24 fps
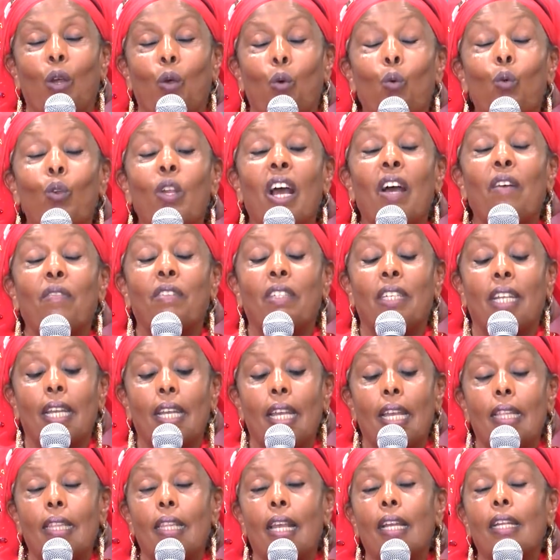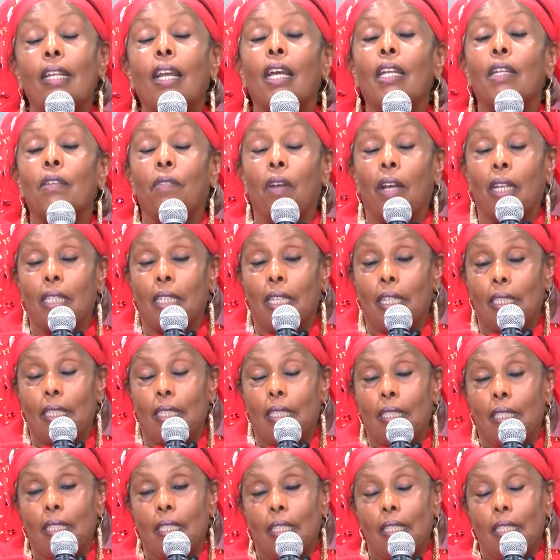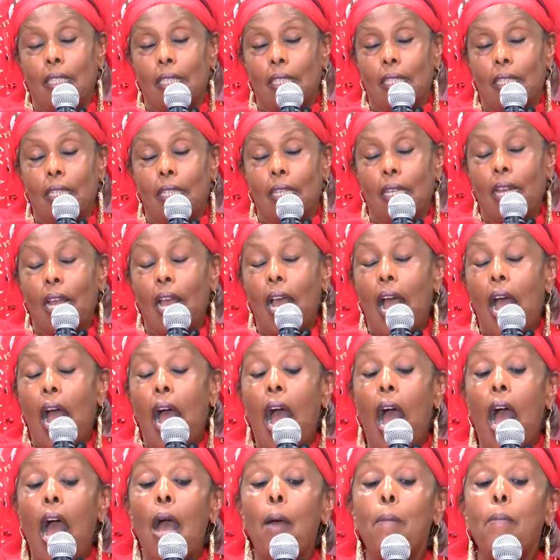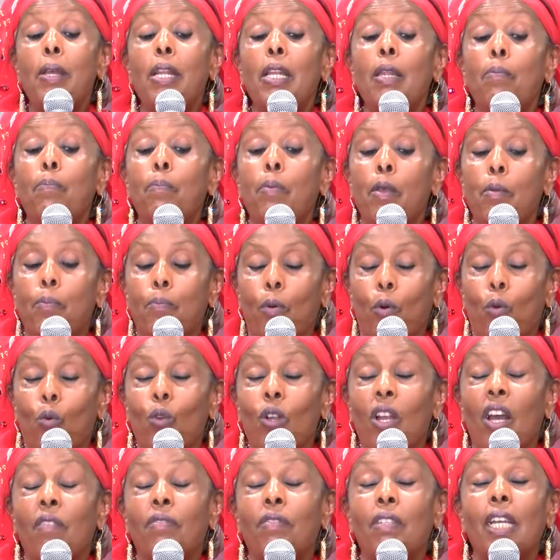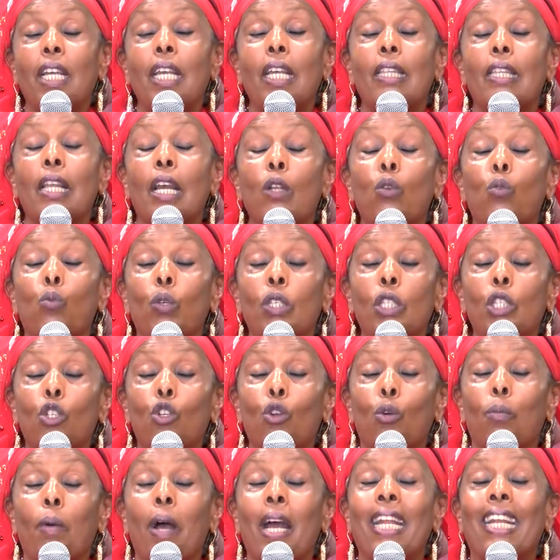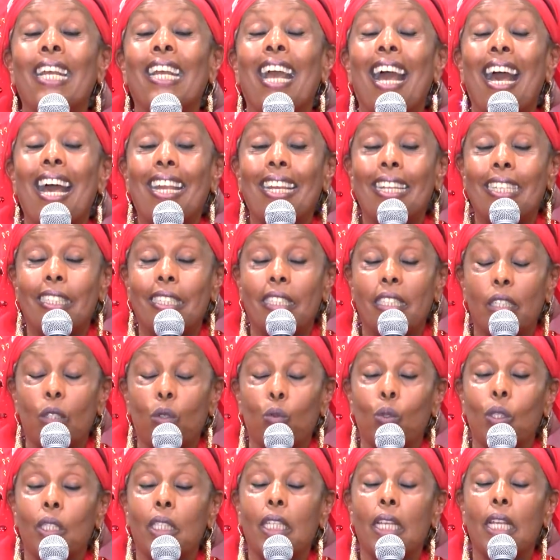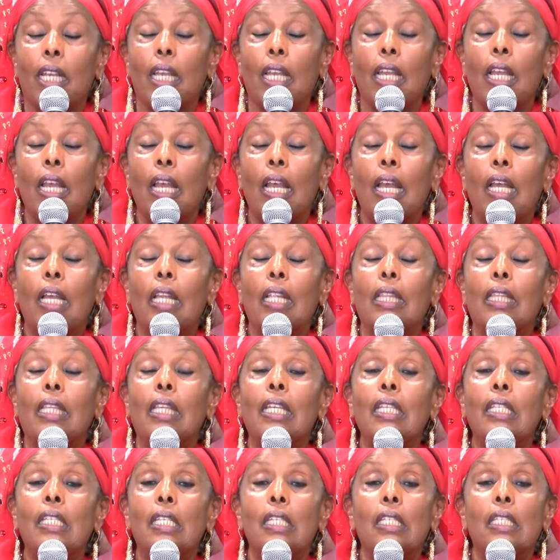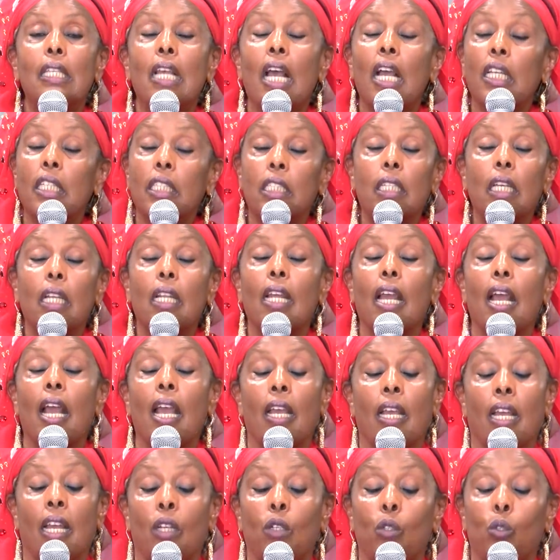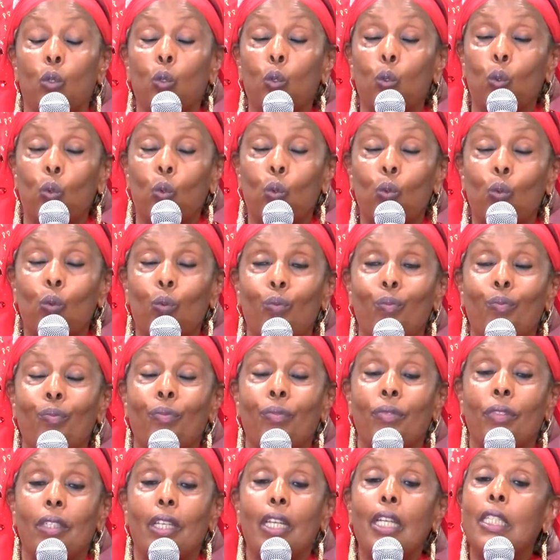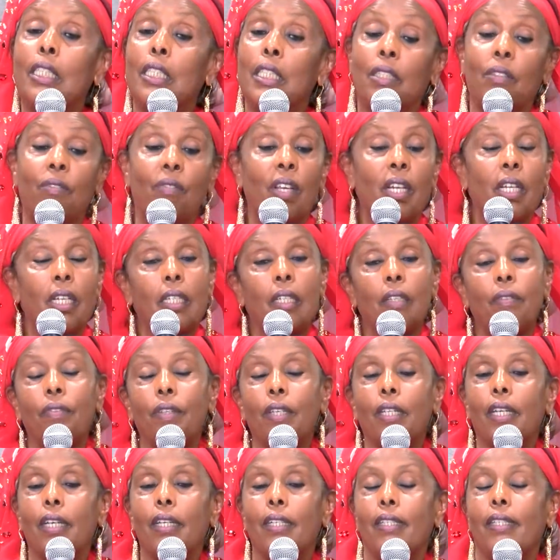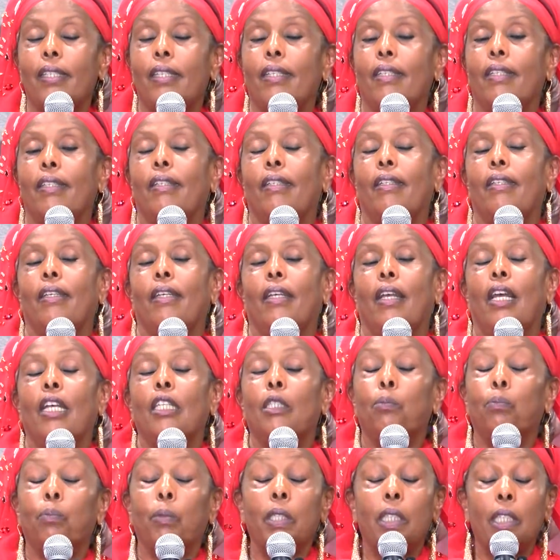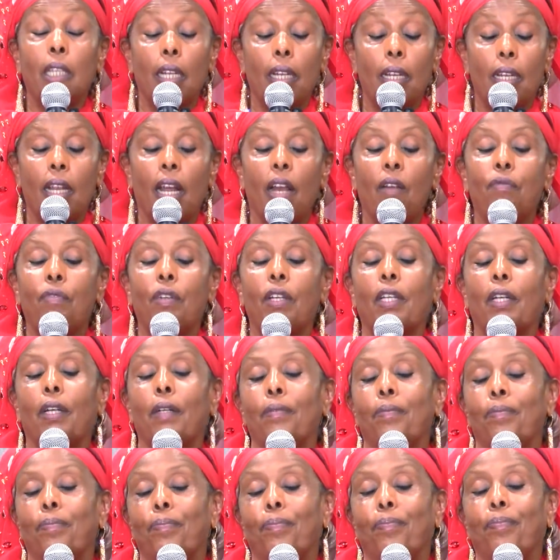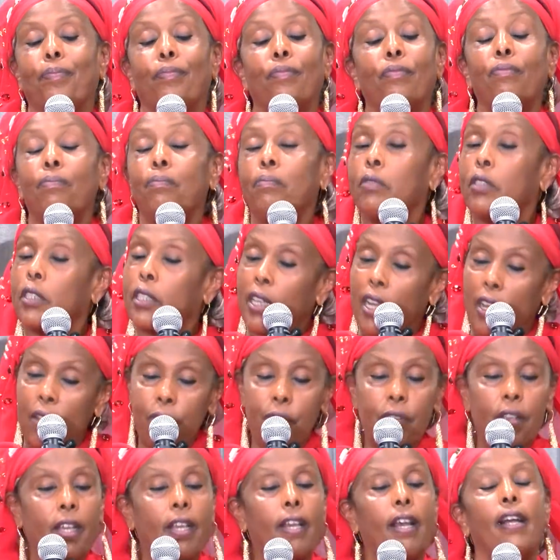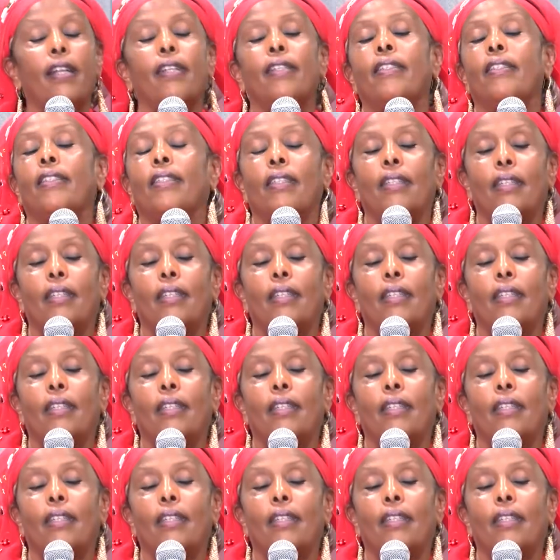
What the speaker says: could have taken that advantage? How many people could have taken that wisdom and courage to say, this is actually I can do? It is very difficult, especially in Africa. Difficult.